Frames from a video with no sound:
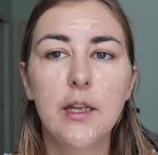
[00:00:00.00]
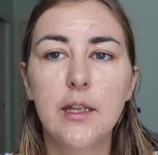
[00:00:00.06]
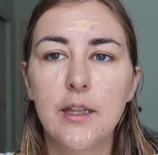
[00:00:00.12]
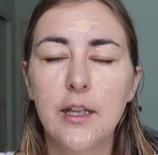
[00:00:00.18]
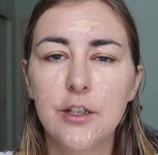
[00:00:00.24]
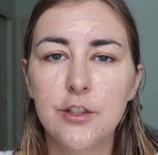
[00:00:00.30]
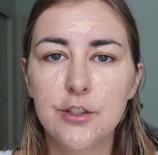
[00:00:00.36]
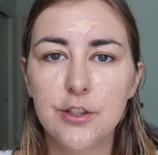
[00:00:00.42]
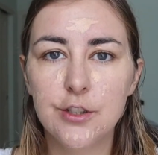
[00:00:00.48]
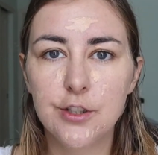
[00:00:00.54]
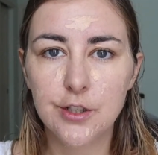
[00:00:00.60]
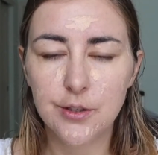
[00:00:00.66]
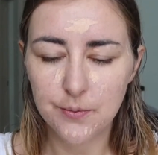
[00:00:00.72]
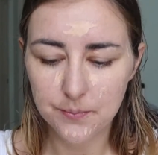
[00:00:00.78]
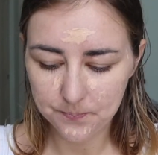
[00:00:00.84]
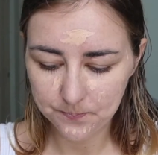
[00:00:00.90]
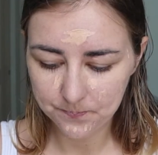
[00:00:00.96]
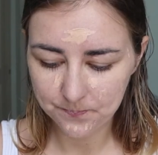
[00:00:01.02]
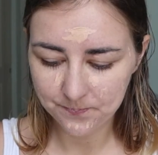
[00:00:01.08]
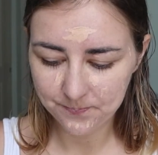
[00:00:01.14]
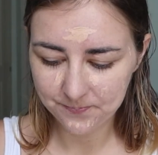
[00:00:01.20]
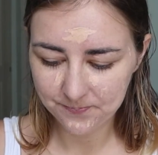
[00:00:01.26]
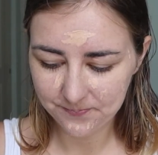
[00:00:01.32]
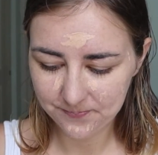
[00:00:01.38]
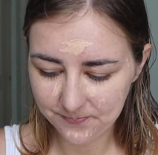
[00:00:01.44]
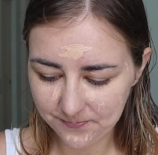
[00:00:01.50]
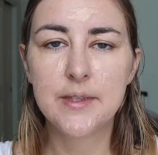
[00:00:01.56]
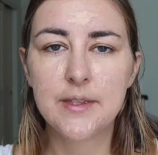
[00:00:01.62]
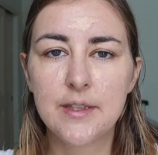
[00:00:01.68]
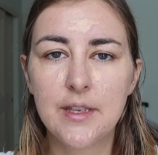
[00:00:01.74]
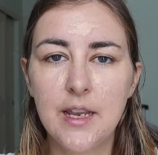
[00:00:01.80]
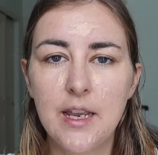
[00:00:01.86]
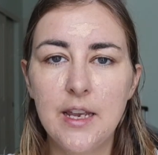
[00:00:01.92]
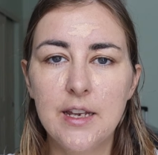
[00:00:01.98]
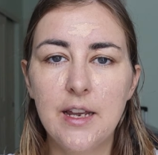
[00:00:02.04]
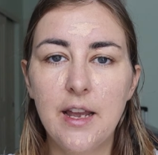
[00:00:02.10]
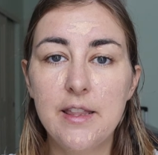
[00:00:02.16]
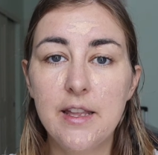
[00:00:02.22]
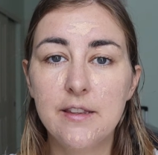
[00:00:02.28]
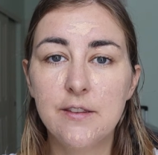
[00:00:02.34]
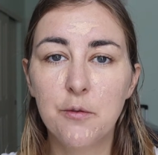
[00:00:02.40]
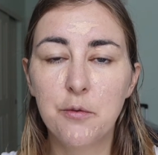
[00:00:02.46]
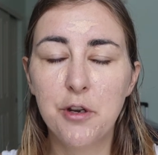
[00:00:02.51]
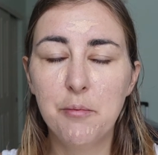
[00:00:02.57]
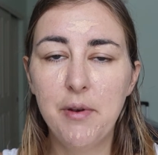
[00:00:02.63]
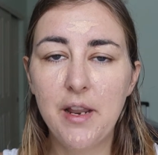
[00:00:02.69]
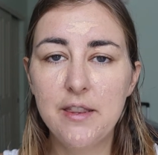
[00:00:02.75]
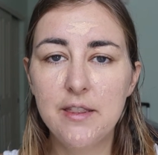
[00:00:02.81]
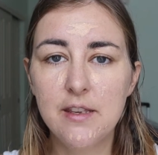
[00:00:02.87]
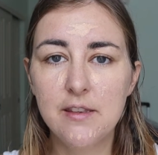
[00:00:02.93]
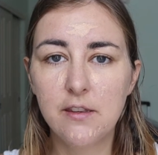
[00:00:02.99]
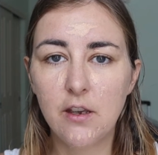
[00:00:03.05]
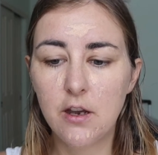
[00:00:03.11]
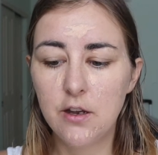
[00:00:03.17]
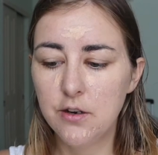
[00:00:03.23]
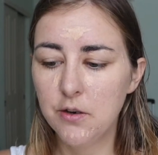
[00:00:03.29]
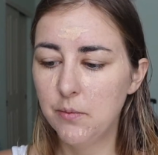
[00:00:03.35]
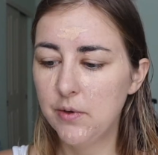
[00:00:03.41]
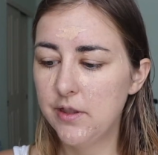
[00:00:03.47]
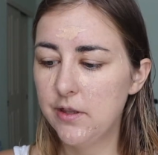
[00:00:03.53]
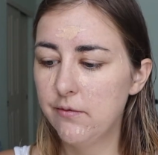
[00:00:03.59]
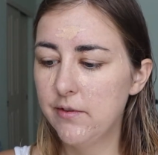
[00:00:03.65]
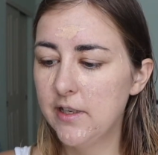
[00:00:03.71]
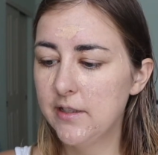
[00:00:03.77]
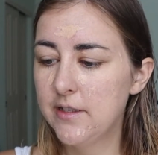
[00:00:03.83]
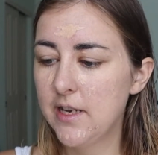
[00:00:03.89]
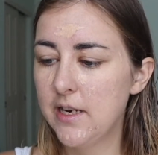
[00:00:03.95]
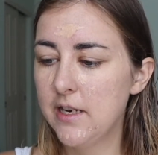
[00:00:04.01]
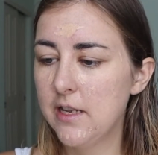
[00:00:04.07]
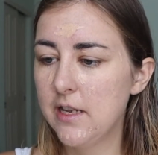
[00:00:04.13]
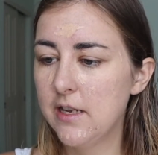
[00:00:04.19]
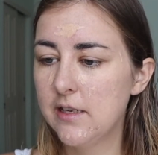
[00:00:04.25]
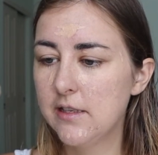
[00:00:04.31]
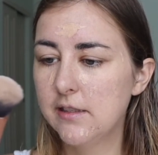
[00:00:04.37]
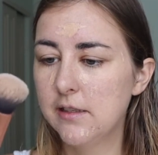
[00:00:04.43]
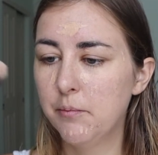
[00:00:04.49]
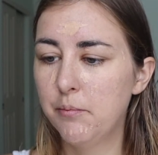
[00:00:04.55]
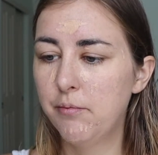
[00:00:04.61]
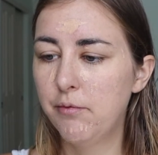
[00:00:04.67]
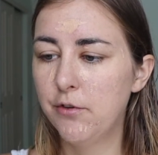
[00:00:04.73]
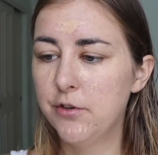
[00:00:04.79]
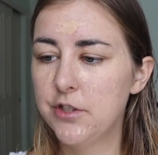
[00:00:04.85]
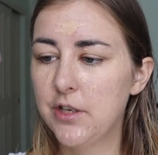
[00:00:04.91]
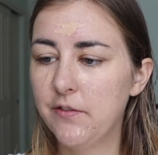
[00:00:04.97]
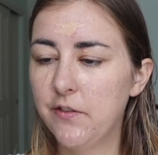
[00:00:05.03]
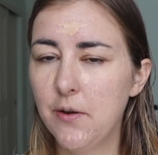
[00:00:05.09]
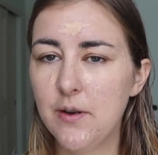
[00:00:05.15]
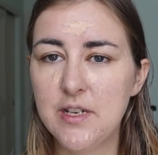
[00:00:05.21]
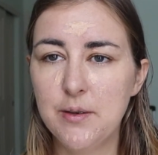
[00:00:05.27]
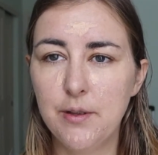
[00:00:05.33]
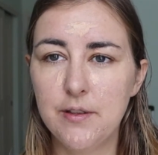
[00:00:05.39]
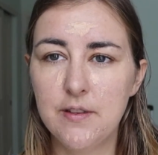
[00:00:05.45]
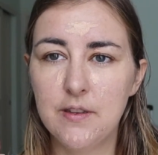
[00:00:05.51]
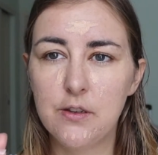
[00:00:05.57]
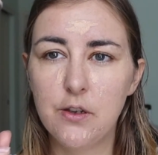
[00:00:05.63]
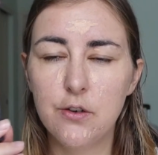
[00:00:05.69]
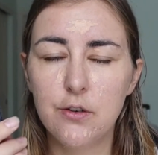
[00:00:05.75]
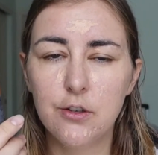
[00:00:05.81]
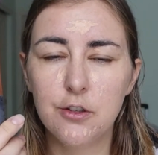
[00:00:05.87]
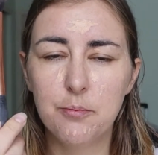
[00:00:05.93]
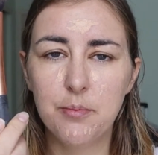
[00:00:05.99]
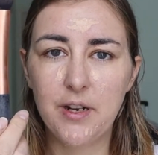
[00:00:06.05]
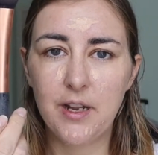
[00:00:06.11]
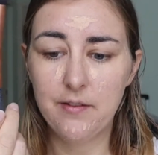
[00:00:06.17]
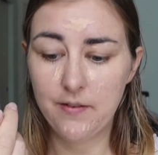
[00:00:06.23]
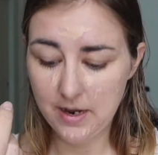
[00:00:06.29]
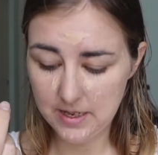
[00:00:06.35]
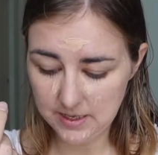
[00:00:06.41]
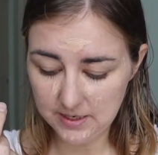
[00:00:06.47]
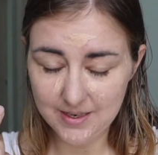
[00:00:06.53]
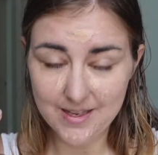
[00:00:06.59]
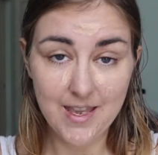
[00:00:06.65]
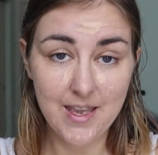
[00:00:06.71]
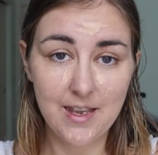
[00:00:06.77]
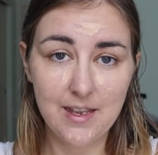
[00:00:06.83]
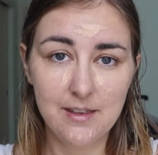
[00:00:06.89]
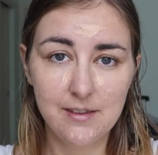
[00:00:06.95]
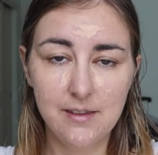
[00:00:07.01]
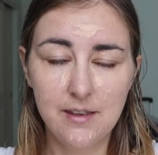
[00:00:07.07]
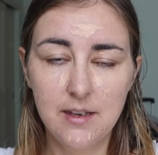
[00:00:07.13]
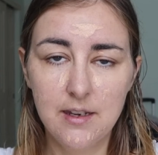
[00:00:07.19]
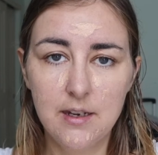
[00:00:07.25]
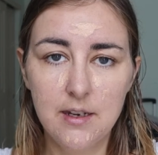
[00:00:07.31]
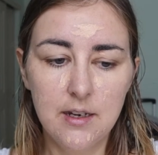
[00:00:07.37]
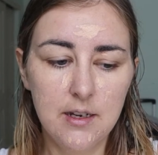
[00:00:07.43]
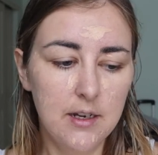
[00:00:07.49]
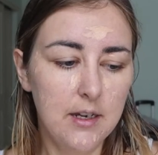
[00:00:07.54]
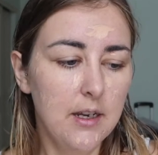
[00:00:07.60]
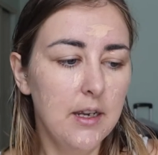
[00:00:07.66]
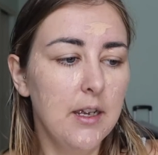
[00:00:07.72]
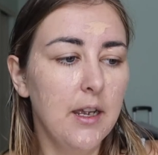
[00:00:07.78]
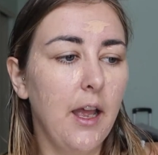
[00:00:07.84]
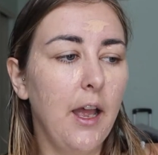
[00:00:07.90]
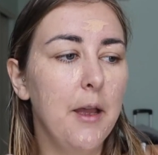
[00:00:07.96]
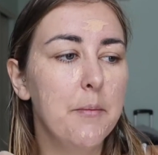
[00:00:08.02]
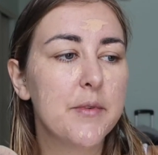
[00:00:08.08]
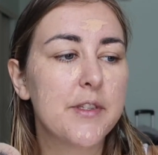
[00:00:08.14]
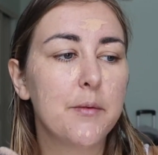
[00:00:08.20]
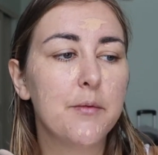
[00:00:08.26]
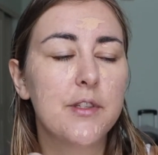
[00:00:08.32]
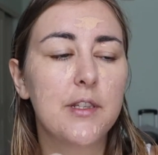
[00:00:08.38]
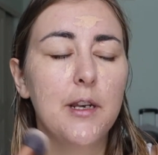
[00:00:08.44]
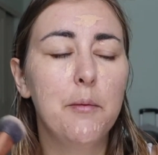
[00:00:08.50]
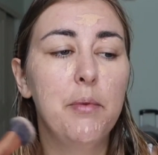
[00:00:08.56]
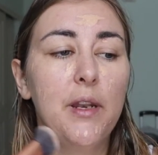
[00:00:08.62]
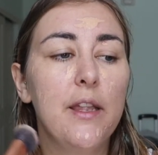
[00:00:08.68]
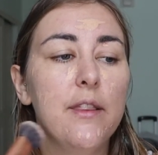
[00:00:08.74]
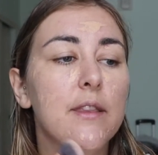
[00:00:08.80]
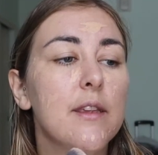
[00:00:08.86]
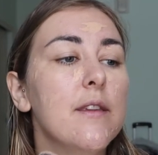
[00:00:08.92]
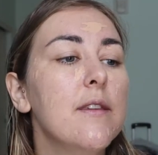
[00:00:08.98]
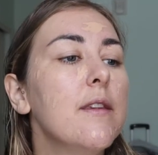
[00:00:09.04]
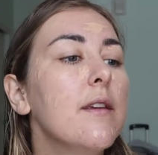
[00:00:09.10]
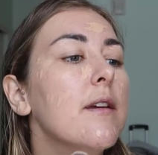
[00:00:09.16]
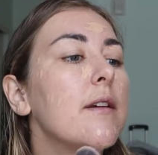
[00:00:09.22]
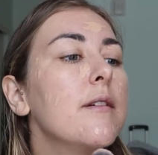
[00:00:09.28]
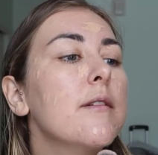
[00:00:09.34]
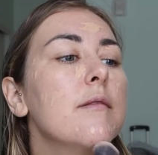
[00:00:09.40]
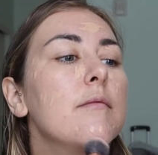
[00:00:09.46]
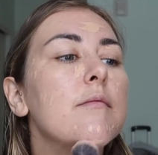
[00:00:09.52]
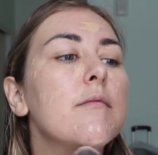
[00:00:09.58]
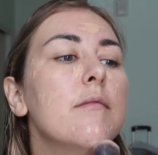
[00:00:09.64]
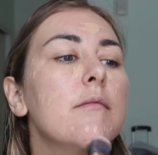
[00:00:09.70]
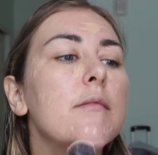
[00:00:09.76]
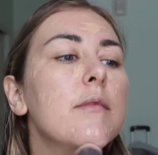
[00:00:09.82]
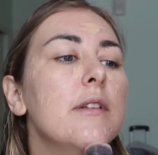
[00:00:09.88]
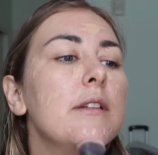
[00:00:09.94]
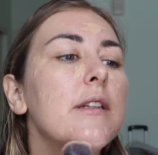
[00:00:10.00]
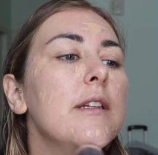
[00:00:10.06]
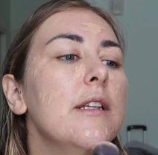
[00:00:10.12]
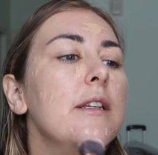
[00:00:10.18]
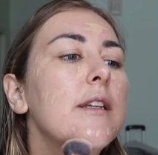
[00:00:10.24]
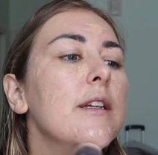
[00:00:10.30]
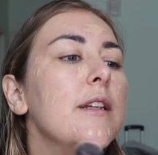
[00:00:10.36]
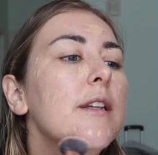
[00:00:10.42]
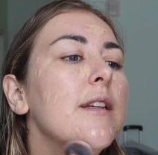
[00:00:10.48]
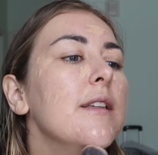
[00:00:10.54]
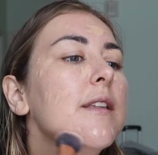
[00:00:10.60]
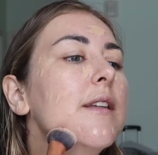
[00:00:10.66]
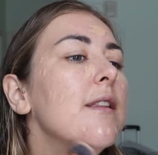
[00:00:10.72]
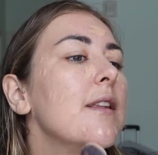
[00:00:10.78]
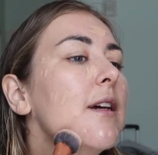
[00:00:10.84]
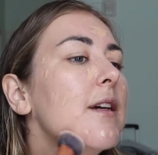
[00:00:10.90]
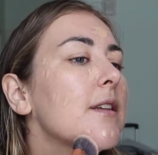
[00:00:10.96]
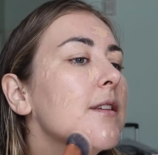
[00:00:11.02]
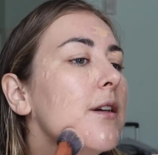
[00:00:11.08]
That should do. And then so I'm going to blend this on with the Real Techniques brush. I have no idea what this is called, but I've had this years. So I'm just going to blend this in using that.